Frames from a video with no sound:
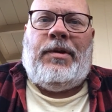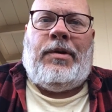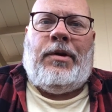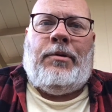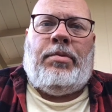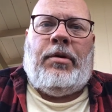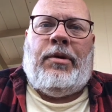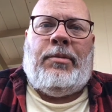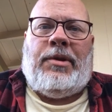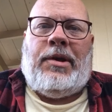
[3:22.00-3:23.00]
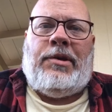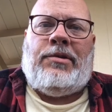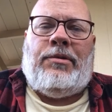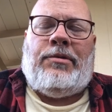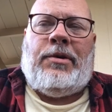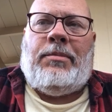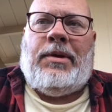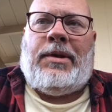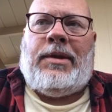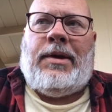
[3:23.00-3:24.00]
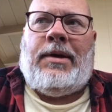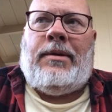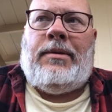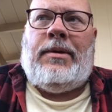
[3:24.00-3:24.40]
GoPro imitation or something like that.